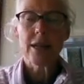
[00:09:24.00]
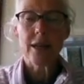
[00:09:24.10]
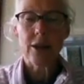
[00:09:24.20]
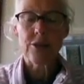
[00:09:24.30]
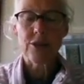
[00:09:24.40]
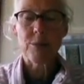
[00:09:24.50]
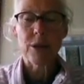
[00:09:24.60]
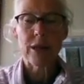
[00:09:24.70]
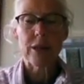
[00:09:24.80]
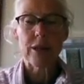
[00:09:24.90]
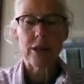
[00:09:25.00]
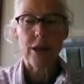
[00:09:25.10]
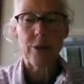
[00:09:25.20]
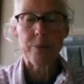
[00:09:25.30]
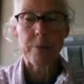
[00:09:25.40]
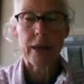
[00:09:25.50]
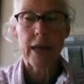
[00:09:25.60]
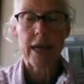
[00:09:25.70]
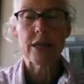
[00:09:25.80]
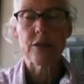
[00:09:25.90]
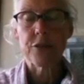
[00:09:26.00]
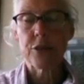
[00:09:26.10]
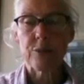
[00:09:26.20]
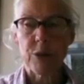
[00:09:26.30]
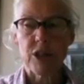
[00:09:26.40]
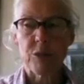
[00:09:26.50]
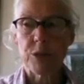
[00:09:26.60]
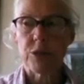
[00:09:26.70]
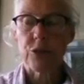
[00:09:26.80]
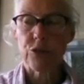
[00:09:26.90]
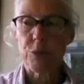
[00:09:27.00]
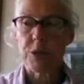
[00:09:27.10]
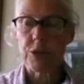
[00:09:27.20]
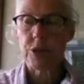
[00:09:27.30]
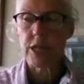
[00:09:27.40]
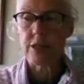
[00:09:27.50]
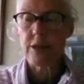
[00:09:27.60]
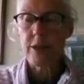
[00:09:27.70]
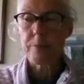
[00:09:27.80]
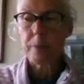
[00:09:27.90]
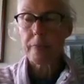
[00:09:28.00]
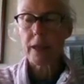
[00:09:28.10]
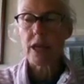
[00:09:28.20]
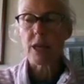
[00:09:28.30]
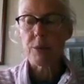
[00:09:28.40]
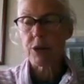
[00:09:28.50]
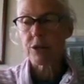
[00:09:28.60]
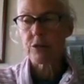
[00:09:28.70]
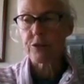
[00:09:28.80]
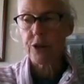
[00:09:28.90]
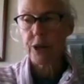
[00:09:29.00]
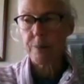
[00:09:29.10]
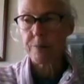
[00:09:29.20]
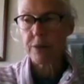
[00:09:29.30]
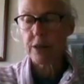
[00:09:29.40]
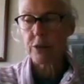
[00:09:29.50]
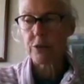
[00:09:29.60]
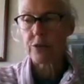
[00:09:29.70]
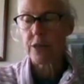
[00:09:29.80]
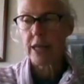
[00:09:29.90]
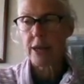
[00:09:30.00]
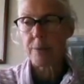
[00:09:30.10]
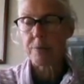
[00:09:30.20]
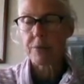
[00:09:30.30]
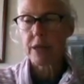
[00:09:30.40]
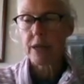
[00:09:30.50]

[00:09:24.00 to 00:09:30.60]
Similarly, interviews might have been distributed. You might have used the